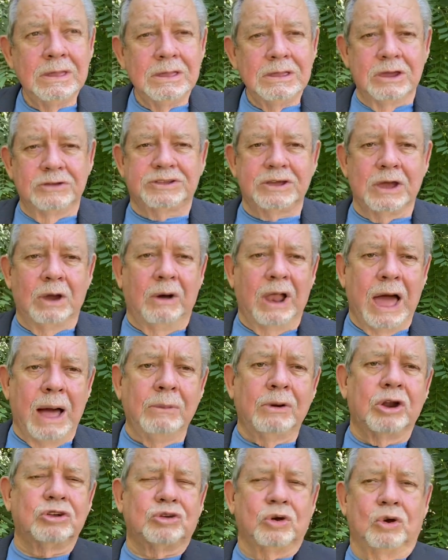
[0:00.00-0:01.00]
You say, well, I'm
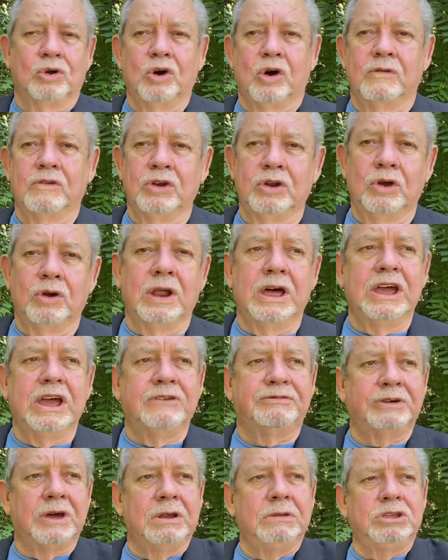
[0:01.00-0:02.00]
going to turn over a new
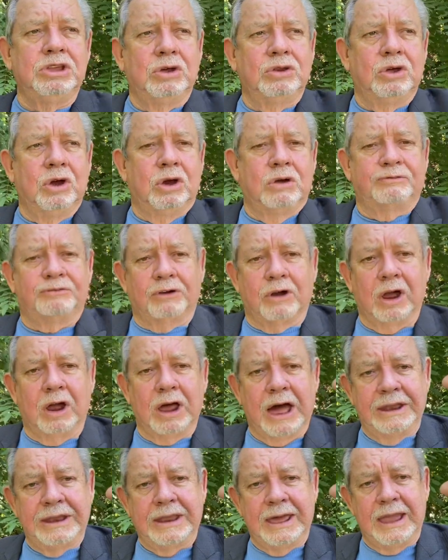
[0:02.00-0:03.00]
leaf, and you do it for
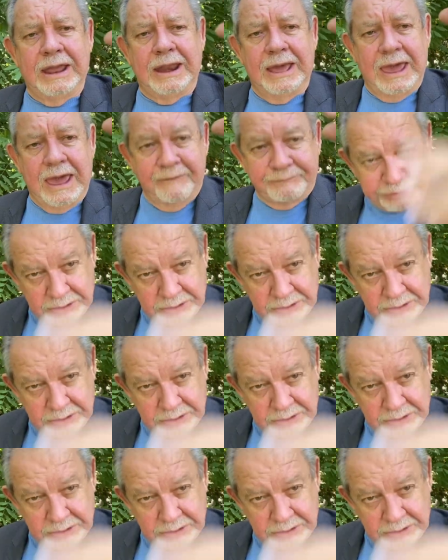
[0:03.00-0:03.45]
a, a day and a half,